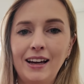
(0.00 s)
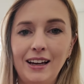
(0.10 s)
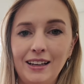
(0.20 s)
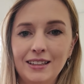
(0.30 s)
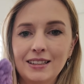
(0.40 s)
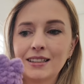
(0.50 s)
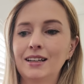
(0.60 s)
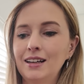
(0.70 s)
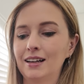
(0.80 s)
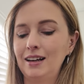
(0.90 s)
ears,
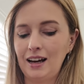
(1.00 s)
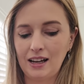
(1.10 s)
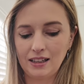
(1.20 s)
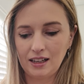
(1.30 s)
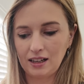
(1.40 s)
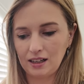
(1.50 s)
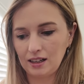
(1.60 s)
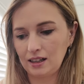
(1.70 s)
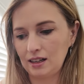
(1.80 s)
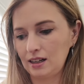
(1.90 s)
and
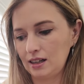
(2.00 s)
then